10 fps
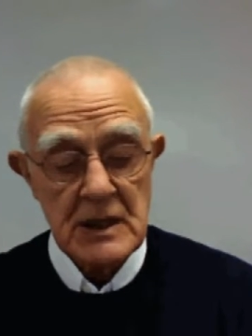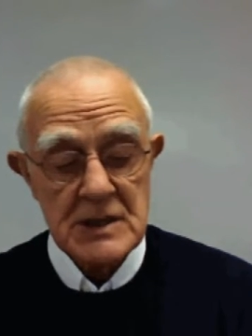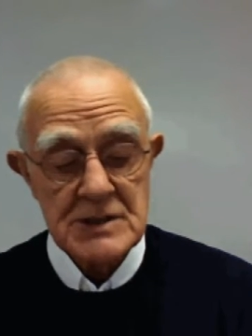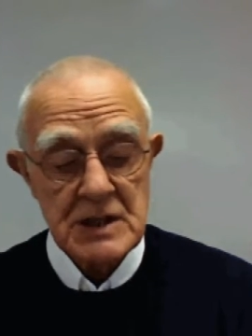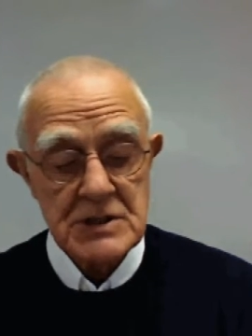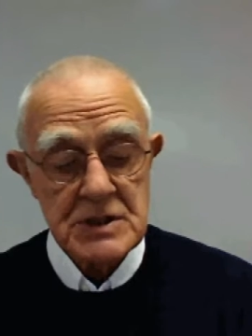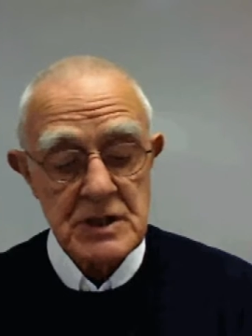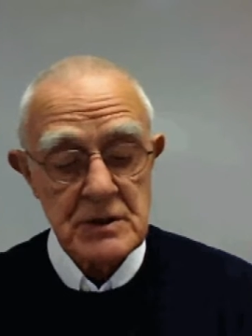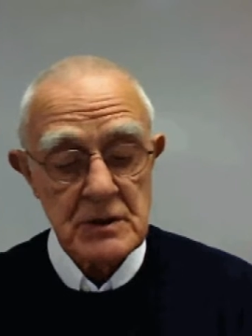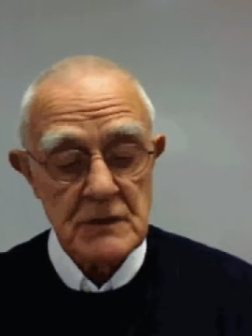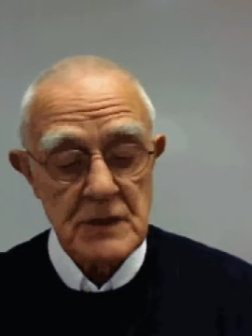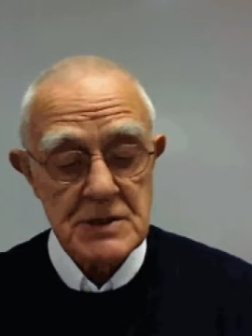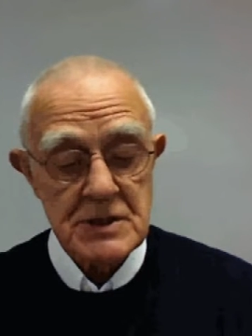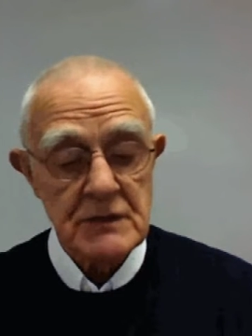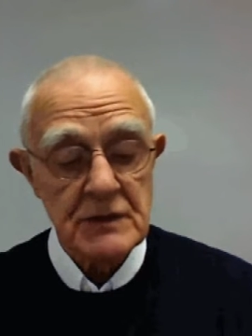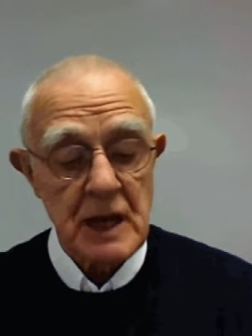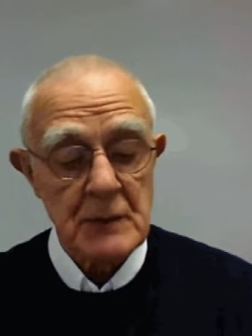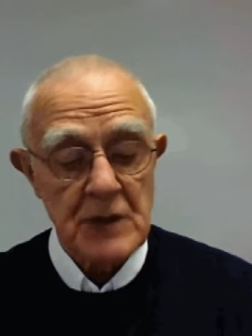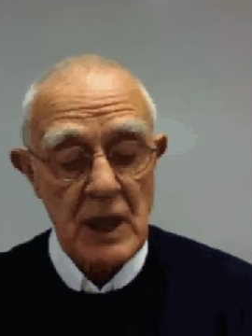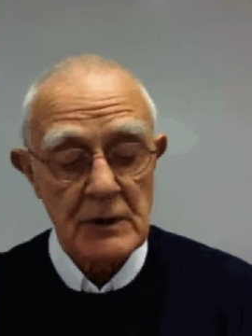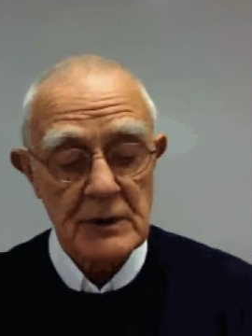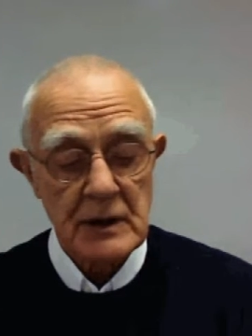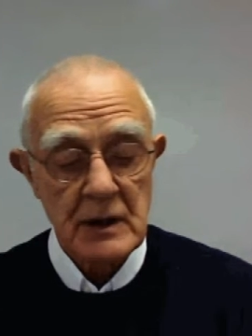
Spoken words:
such as the University of Cape Town,